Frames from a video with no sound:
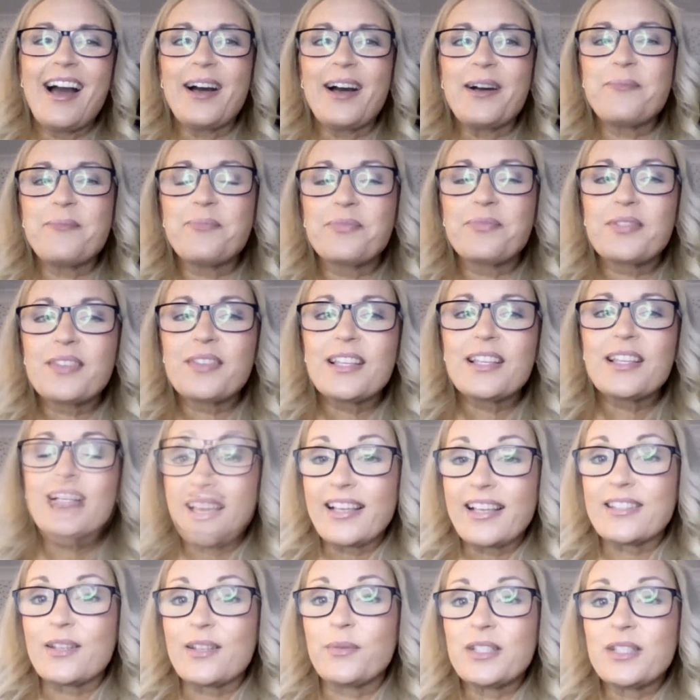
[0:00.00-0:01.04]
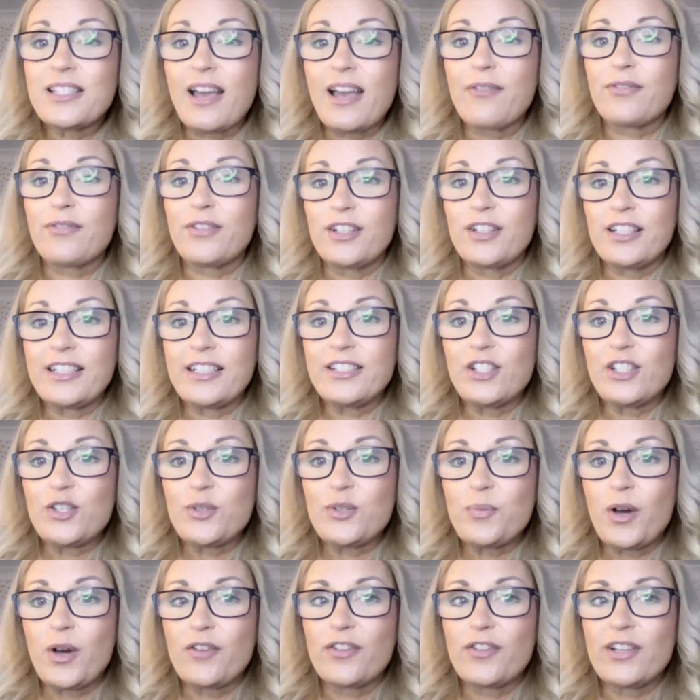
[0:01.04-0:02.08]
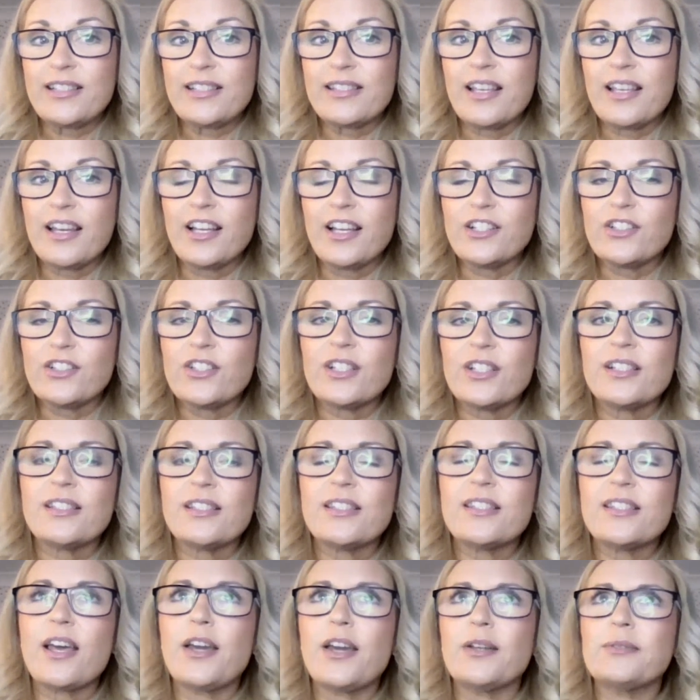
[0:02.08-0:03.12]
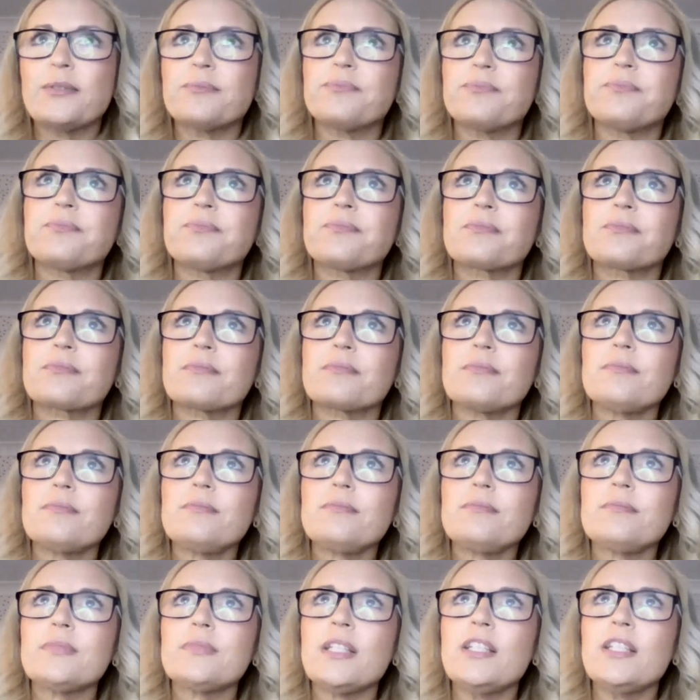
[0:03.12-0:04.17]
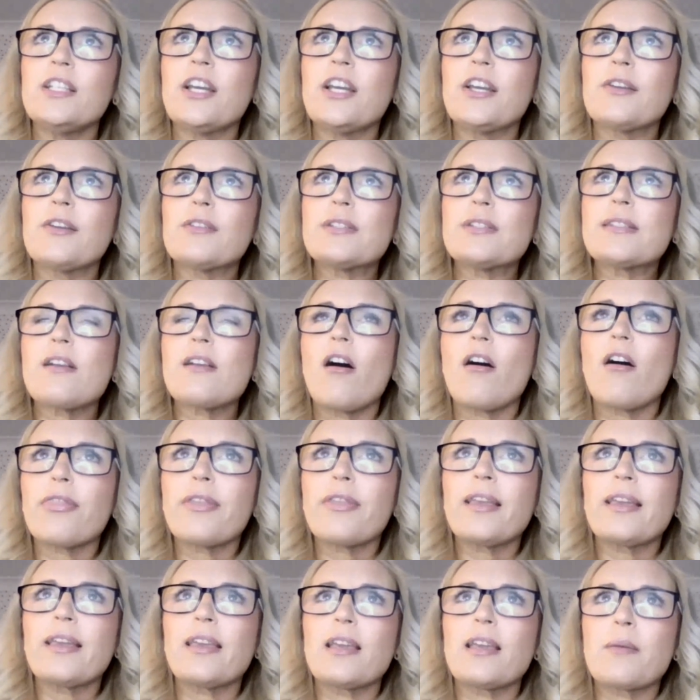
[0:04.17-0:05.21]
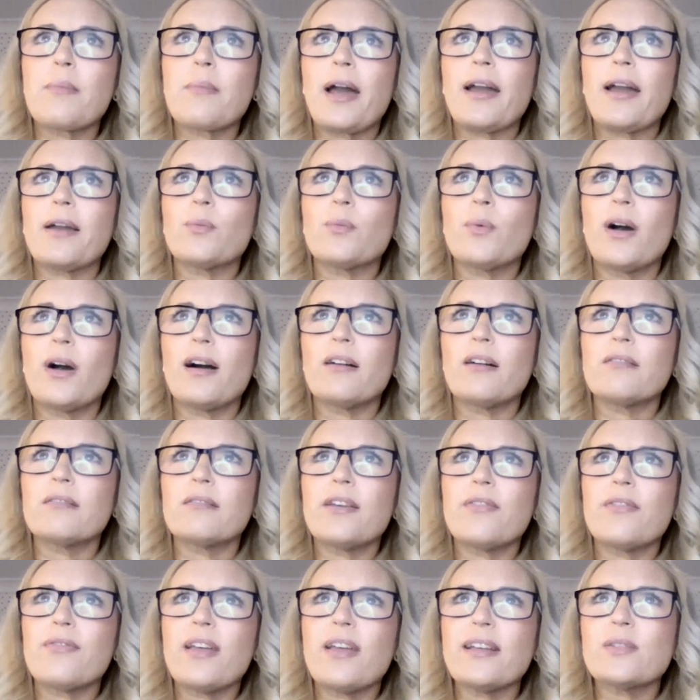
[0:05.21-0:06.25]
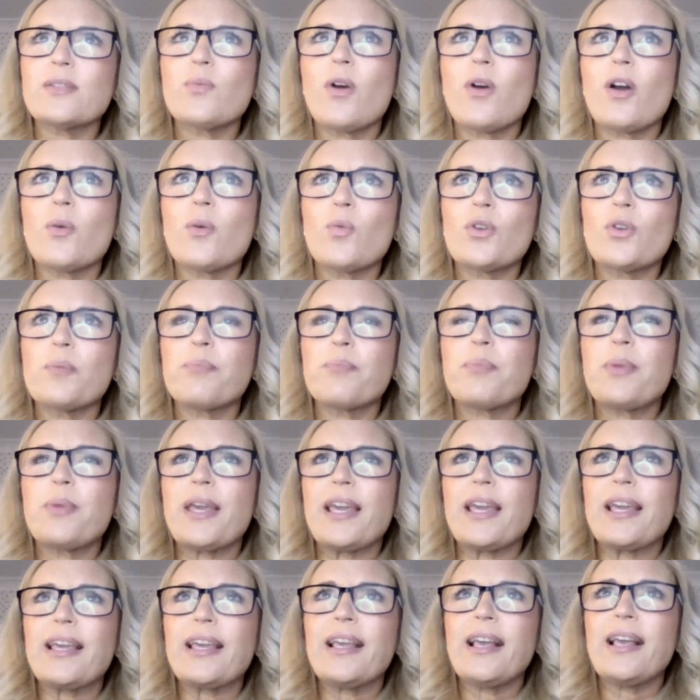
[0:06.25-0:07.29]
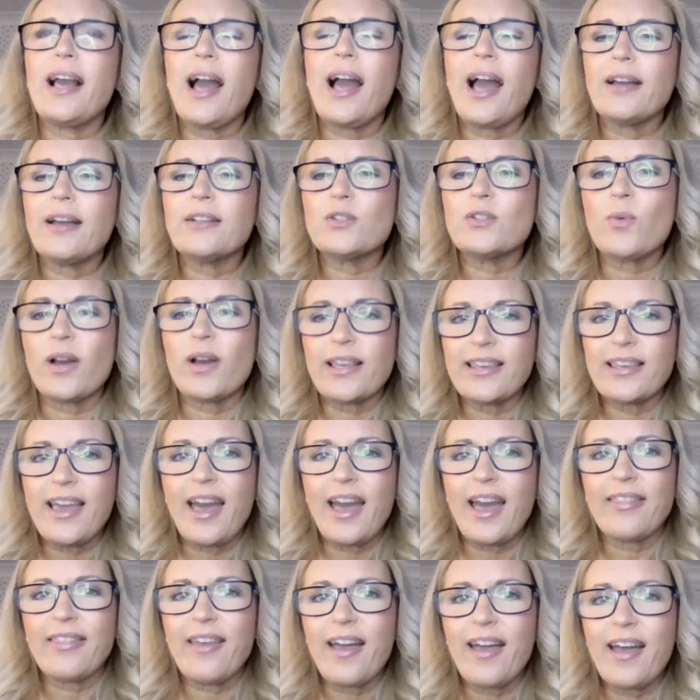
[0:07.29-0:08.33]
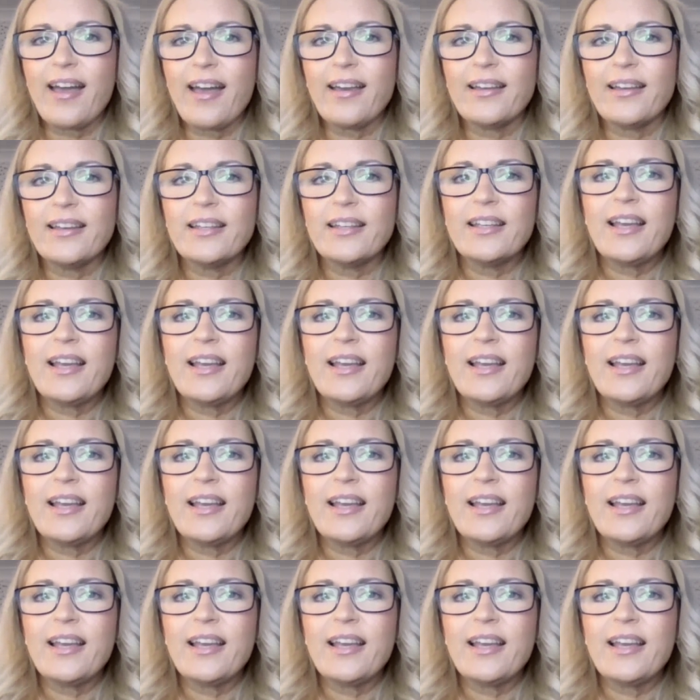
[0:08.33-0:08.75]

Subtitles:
But nowadays, I would definitely do my research. So, start thinking about, well, if that's where I want to be, how do I get there?